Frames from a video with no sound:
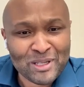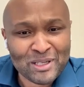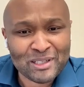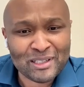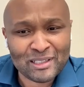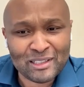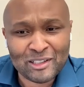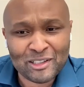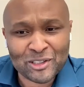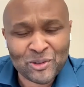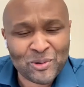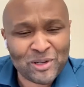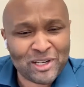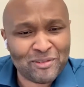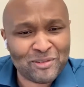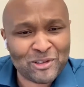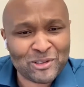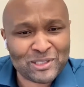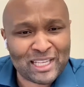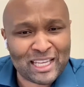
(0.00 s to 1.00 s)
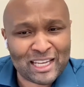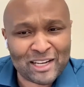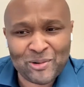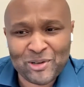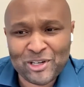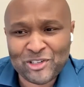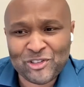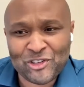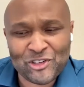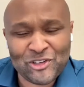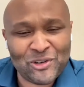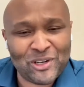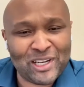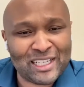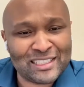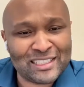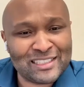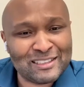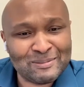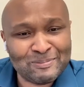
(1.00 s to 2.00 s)
along the way of the, that question you
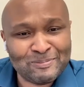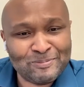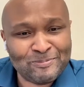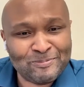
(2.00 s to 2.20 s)
asked.